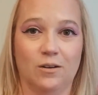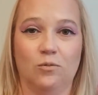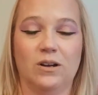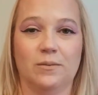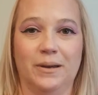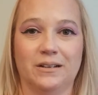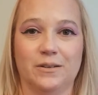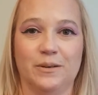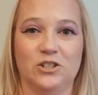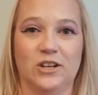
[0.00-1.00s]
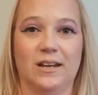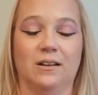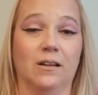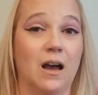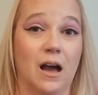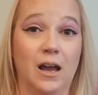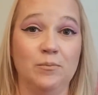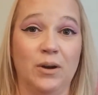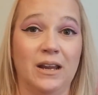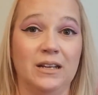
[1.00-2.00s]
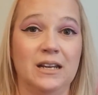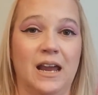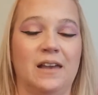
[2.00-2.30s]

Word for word: Welcome back to my channel. I'm Brandy,